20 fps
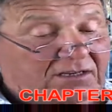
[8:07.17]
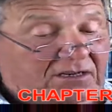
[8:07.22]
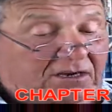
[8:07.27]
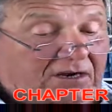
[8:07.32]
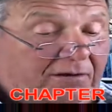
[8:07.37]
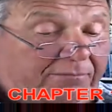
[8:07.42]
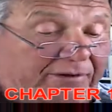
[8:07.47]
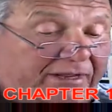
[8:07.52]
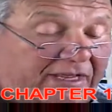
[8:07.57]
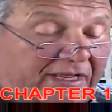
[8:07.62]

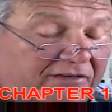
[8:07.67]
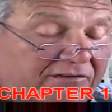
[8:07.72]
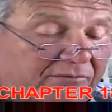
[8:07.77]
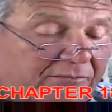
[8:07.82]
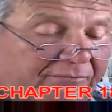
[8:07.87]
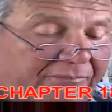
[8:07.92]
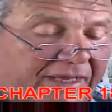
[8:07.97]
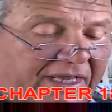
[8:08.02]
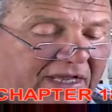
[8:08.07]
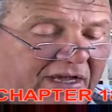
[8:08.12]

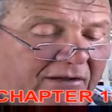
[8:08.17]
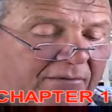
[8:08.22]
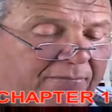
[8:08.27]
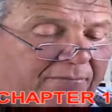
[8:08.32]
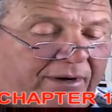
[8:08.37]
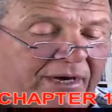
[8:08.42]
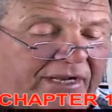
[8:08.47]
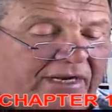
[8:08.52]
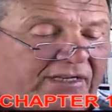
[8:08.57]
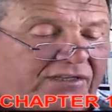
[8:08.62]

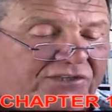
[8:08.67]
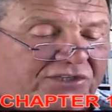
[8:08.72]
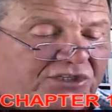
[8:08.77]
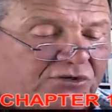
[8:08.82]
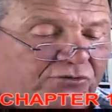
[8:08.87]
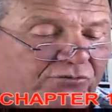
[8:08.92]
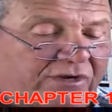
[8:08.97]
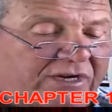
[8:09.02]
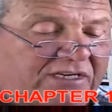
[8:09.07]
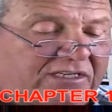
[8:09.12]
but in
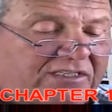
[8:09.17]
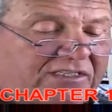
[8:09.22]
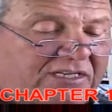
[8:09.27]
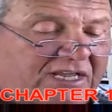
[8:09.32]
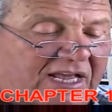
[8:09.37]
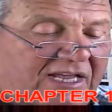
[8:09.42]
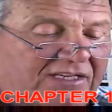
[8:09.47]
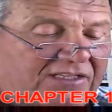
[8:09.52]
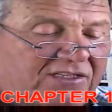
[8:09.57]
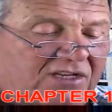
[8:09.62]
Serena's
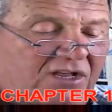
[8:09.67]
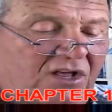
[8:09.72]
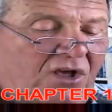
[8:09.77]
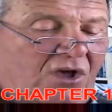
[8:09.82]
case,